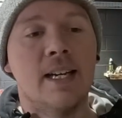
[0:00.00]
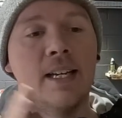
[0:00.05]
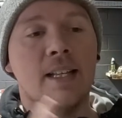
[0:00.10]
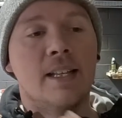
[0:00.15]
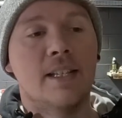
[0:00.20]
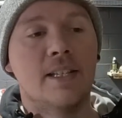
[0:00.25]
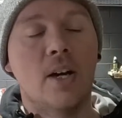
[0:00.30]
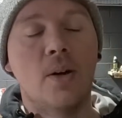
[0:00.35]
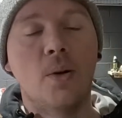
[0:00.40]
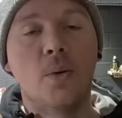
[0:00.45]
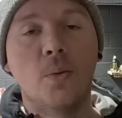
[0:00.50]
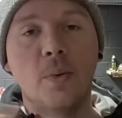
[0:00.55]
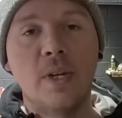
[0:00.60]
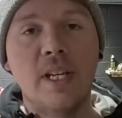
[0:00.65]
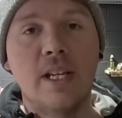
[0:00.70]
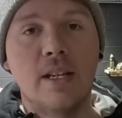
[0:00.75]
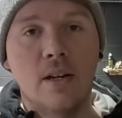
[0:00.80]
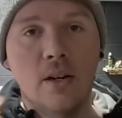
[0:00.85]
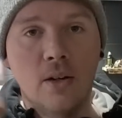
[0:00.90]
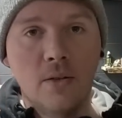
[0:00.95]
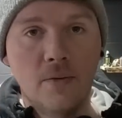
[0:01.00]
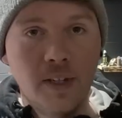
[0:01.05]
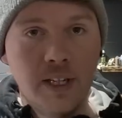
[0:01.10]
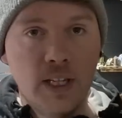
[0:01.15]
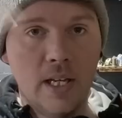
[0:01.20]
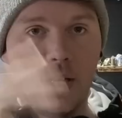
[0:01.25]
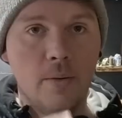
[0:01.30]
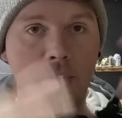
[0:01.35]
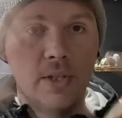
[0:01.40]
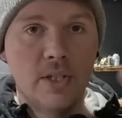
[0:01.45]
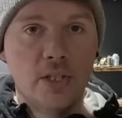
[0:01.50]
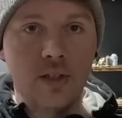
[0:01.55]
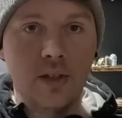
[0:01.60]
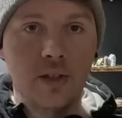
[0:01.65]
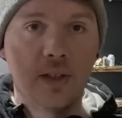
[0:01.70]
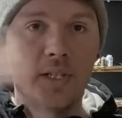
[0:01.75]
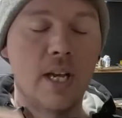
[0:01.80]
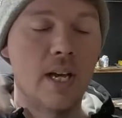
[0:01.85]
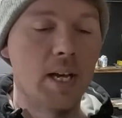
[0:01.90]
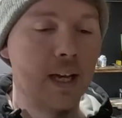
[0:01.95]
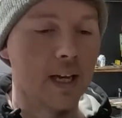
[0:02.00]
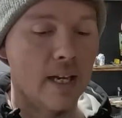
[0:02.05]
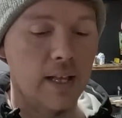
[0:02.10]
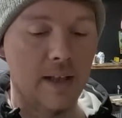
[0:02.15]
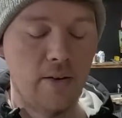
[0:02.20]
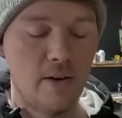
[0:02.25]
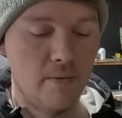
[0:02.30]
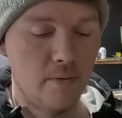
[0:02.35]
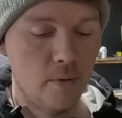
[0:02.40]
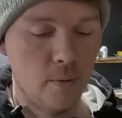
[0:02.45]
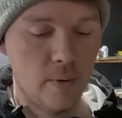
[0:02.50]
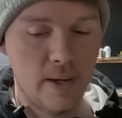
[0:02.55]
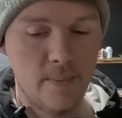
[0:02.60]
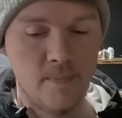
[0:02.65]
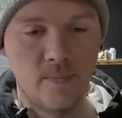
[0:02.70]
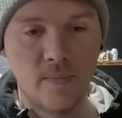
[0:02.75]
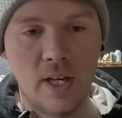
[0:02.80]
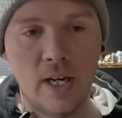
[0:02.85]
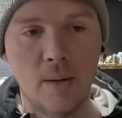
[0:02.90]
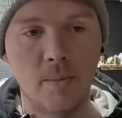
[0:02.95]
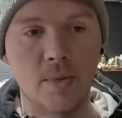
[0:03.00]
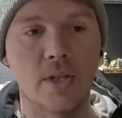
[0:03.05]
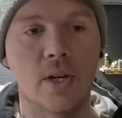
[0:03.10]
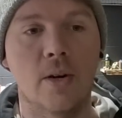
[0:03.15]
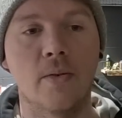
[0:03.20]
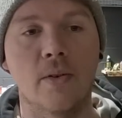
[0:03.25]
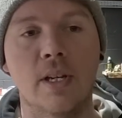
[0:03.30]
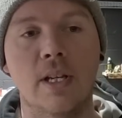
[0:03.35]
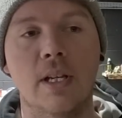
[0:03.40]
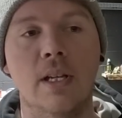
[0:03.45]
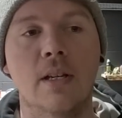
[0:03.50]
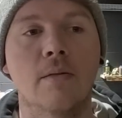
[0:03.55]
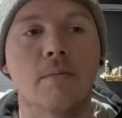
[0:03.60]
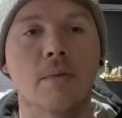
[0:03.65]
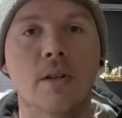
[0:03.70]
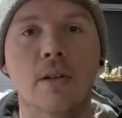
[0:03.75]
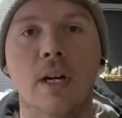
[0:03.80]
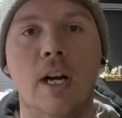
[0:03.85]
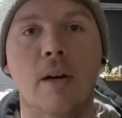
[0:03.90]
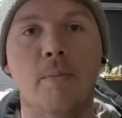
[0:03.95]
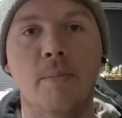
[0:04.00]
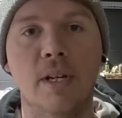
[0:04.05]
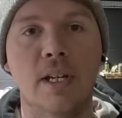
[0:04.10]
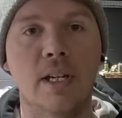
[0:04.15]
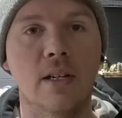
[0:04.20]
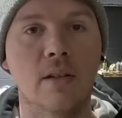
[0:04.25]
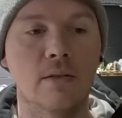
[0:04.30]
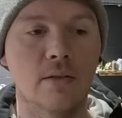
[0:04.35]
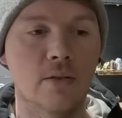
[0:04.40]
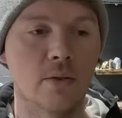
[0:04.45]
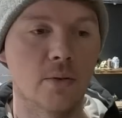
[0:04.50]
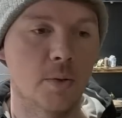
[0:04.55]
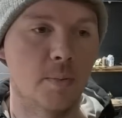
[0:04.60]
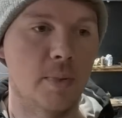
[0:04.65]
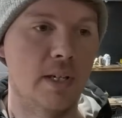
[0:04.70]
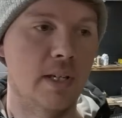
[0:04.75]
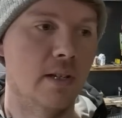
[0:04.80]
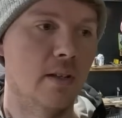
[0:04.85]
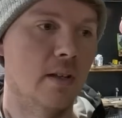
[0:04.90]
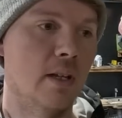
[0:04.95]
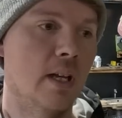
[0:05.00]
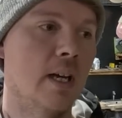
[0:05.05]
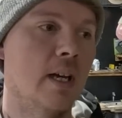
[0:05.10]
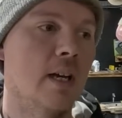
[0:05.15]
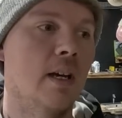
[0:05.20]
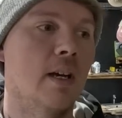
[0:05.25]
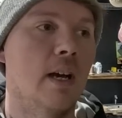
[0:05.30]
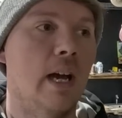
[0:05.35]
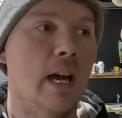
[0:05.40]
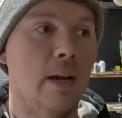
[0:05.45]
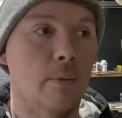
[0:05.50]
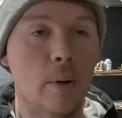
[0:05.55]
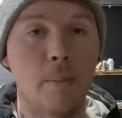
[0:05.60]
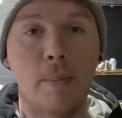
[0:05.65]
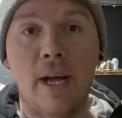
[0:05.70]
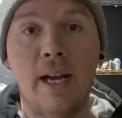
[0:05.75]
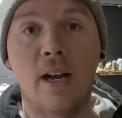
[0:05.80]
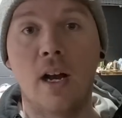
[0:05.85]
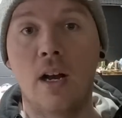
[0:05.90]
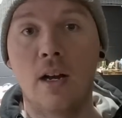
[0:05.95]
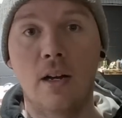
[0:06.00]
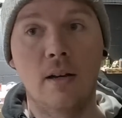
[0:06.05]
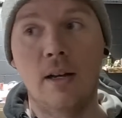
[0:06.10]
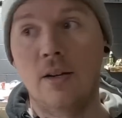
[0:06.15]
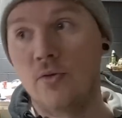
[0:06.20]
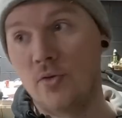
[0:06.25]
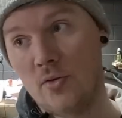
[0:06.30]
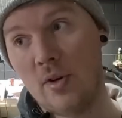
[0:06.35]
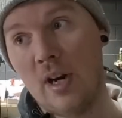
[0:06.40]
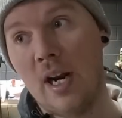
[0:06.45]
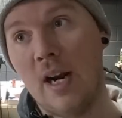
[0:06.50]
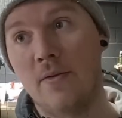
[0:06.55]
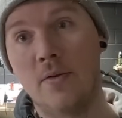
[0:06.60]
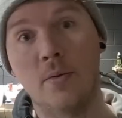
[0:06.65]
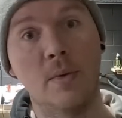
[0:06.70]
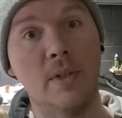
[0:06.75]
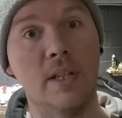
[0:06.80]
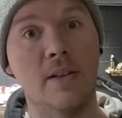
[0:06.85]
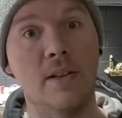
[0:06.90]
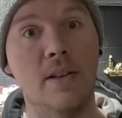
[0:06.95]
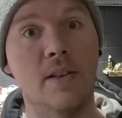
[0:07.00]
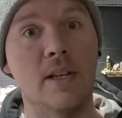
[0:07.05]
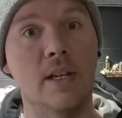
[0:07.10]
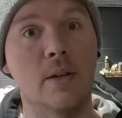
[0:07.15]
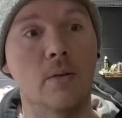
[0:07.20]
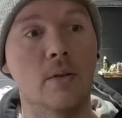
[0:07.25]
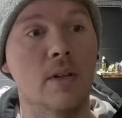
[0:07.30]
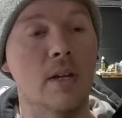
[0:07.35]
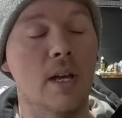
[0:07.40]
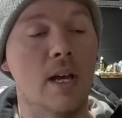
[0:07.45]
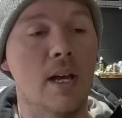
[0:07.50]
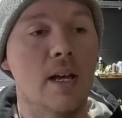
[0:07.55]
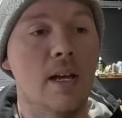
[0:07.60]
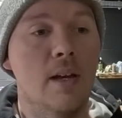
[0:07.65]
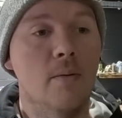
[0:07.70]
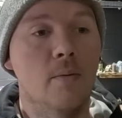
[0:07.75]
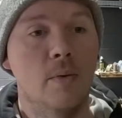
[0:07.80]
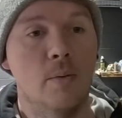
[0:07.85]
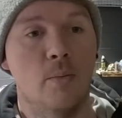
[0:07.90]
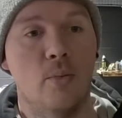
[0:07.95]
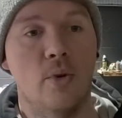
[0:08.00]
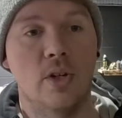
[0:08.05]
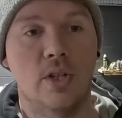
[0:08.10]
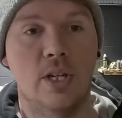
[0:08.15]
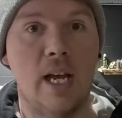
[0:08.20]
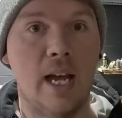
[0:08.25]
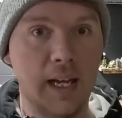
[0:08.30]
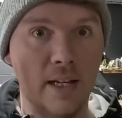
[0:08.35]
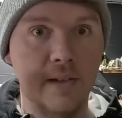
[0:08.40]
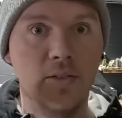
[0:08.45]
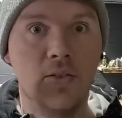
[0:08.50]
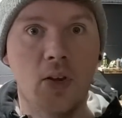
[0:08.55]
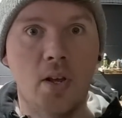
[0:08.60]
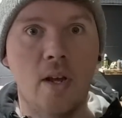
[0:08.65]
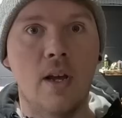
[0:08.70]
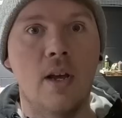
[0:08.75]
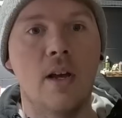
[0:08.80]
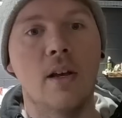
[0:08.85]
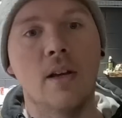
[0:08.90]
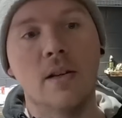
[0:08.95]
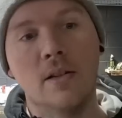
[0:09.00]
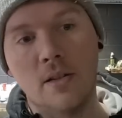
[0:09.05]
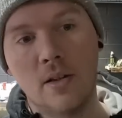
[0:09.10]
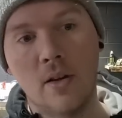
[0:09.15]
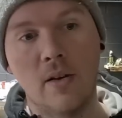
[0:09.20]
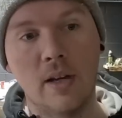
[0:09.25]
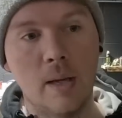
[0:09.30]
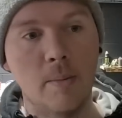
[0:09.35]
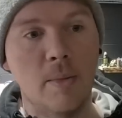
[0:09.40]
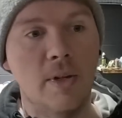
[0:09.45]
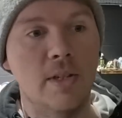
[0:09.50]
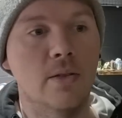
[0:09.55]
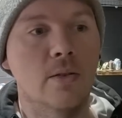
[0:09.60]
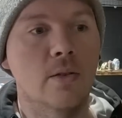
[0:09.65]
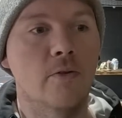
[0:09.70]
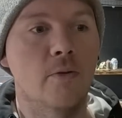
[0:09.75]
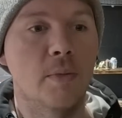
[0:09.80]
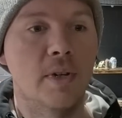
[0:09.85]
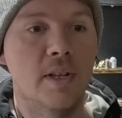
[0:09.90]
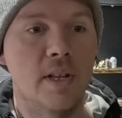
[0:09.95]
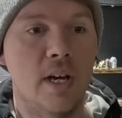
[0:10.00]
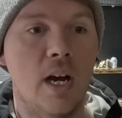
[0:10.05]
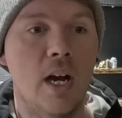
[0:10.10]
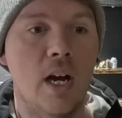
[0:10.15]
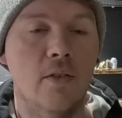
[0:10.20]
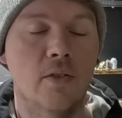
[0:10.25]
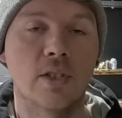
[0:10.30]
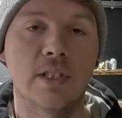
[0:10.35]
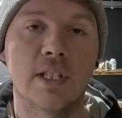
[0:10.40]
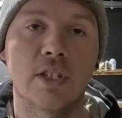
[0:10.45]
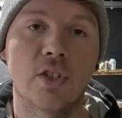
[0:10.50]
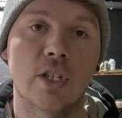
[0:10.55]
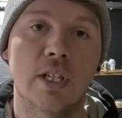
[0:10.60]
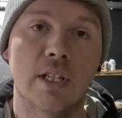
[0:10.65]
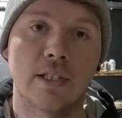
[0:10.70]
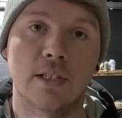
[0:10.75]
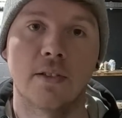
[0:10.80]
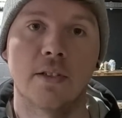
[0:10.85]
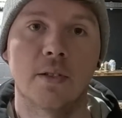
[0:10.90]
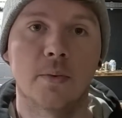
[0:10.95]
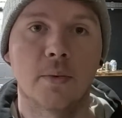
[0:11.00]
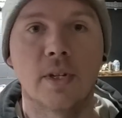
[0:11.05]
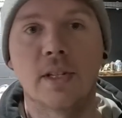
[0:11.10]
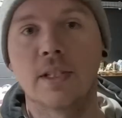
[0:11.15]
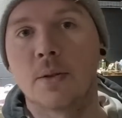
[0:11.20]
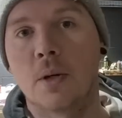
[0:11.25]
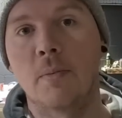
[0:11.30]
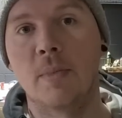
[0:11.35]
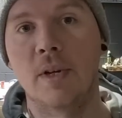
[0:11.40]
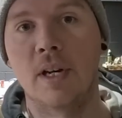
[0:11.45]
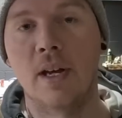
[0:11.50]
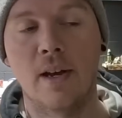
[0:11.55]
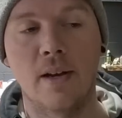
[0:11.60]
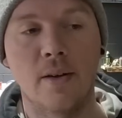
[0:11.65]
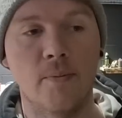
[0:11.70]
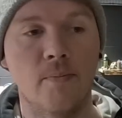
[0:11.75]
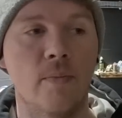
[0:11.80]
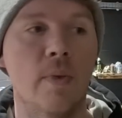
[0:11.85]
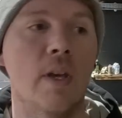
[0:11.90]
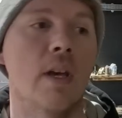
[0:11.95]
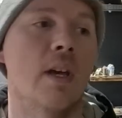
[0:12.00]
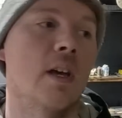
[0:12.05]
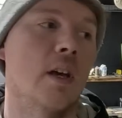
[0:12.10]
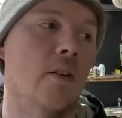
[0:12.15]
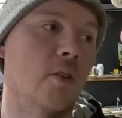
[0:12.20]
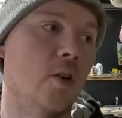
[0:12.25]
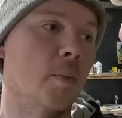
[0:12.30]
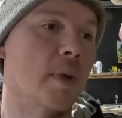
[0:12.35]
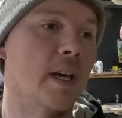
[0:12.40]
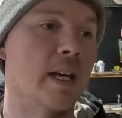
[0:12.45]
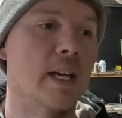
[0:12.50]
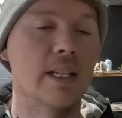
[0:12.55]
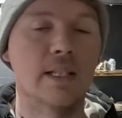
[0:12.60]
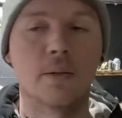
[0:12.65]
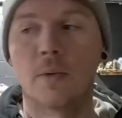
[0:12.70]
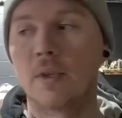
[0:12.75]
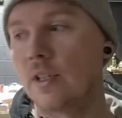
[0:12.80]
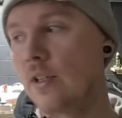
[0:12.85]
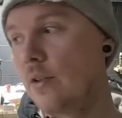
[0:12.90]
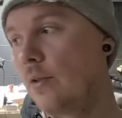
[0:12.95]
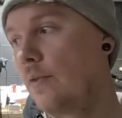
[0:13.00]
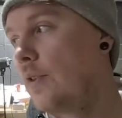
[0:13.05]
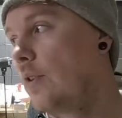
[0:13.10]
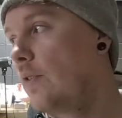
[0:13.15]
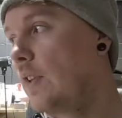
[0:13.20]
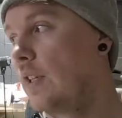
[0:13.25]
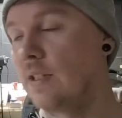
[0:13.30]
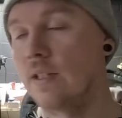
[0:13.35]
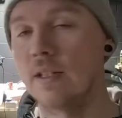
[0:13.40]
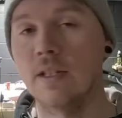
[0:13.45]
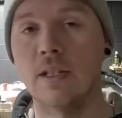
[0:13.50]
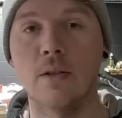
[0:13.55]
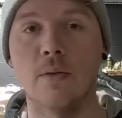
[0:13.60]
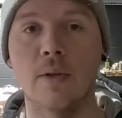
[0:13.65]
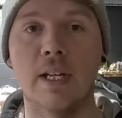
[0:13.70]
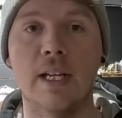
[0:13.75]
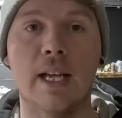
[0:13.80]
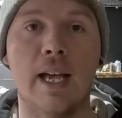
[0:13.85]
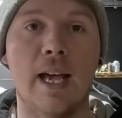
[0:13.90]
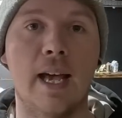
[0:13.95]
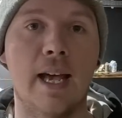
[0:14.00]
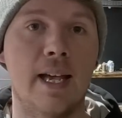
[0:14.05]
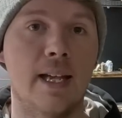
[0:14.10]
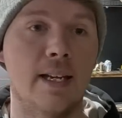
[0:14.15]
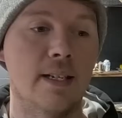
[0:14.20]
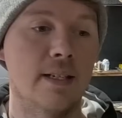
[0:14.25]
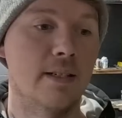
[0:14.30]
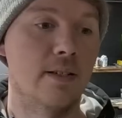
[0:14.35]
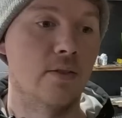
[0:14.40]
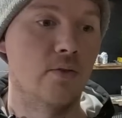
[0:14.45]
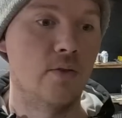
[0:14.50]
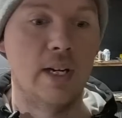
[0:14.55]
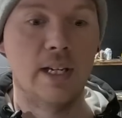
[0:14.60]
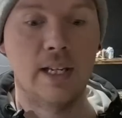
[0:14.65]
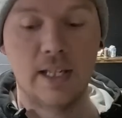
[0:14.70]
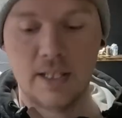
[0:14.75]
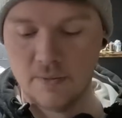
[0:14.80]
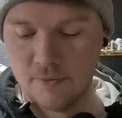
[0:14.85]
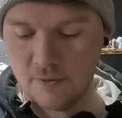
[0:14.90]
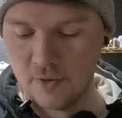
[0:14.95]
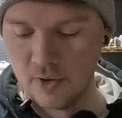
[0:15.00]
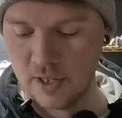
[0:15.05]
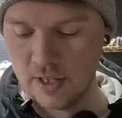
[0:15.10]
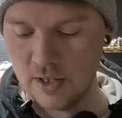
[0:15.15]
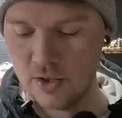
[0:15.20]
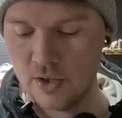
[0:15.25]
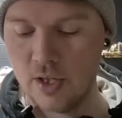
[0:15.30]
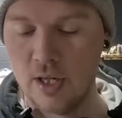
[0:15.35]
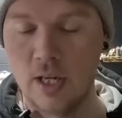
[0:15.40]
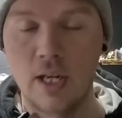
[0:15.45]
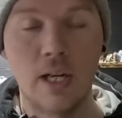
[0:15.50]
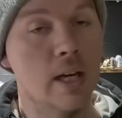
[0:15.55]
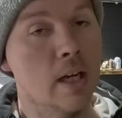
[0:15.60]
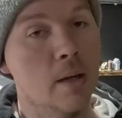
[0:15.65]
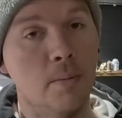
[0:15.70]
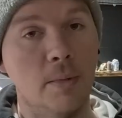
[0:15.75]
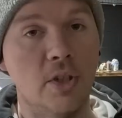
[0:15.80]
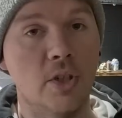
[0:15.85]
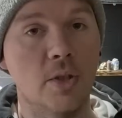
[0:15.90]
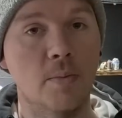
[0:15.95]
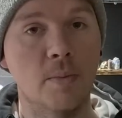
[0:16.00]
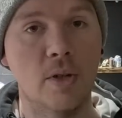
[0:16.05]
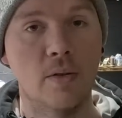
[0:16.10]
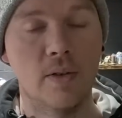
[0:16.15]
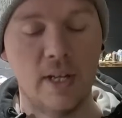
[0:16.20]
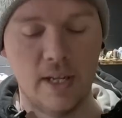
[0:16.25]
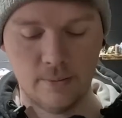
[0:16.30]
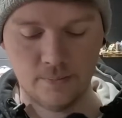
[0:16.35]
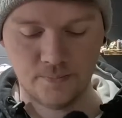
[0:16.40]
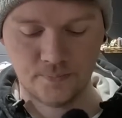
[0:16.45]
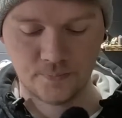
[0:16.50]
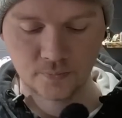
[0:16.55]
This whole week and whole video is just here, there and everywhere, and I'm sorry, but I've been ill, daughter's been ill. I went back straight after we did the thing with British Gas to go and get my daughter from the other half, because then she had to go to work, so I've been at home. Come here, I want to do a few things in the unit and try and get some footage. Let me just mute that.